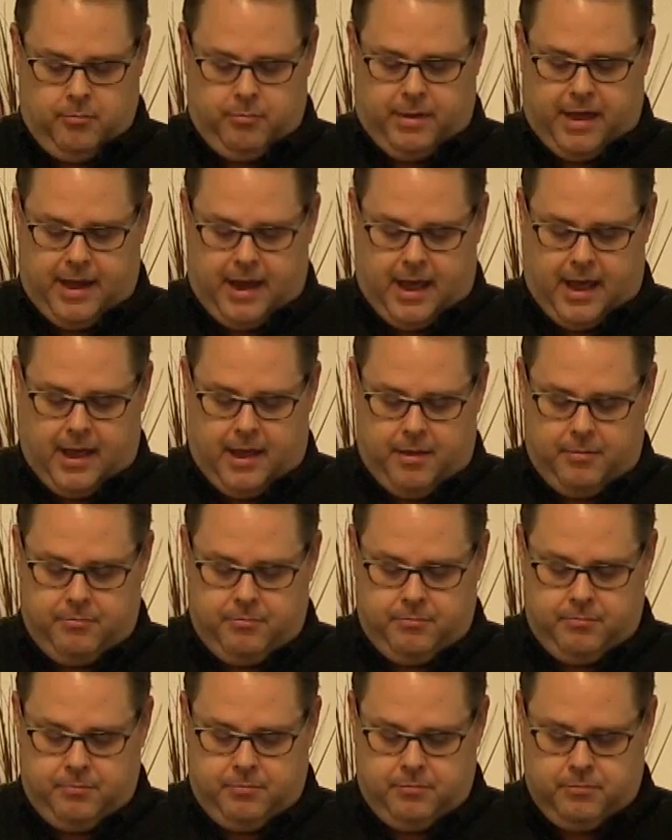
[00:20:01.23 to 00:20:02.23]
But,
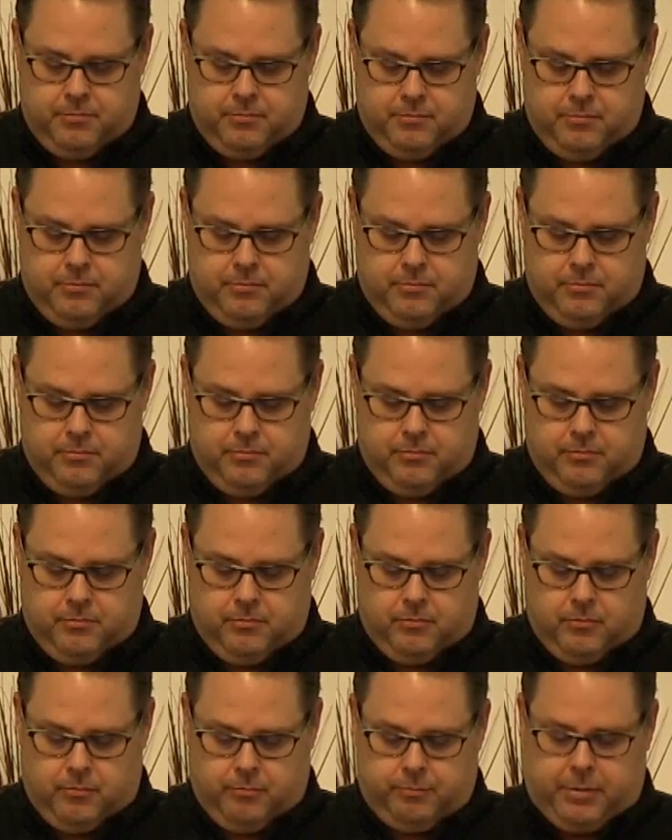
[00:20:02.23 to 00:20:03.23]
um,
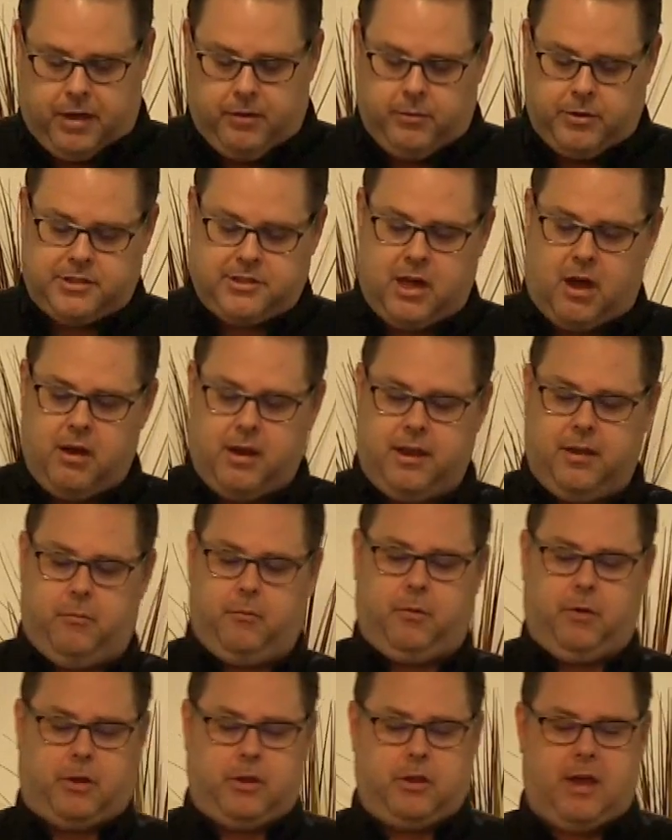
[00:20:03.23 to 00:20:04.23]
but we're talking,